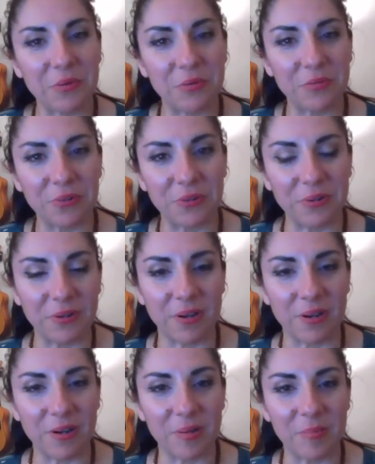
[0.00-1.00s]

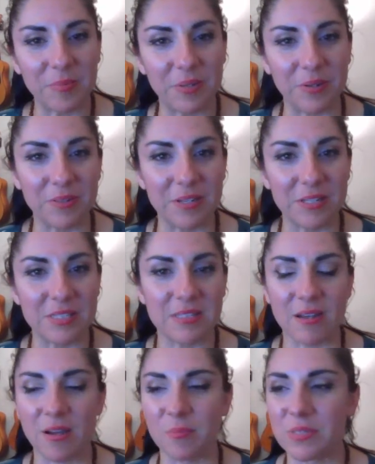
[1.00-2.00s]
over
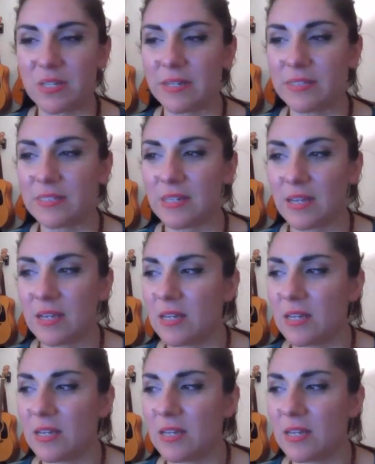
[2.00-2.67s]
this, besides